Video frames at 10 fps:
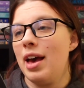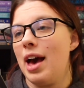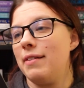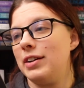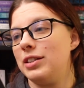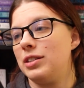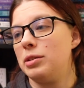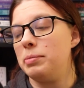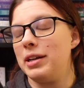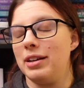having
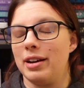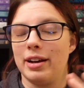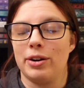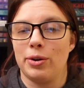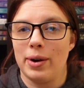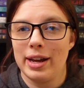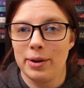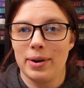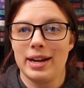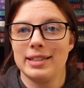to be a hero
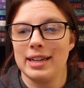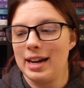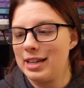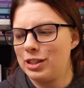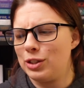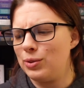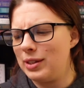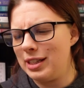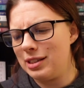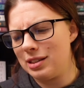anyways and has to do
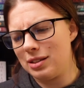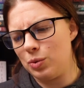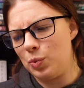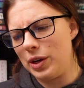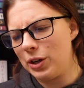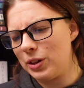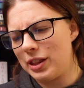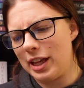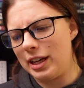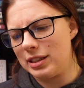these weird
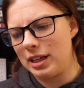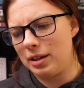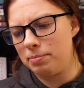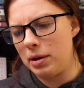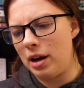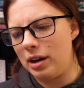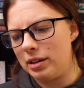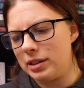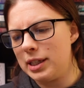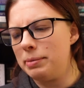things like
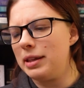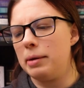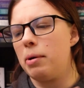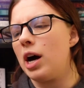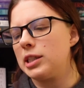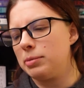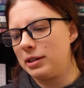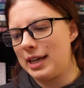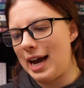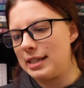uh, seemingly
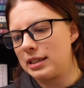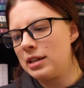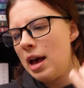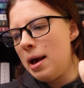impossible tasks,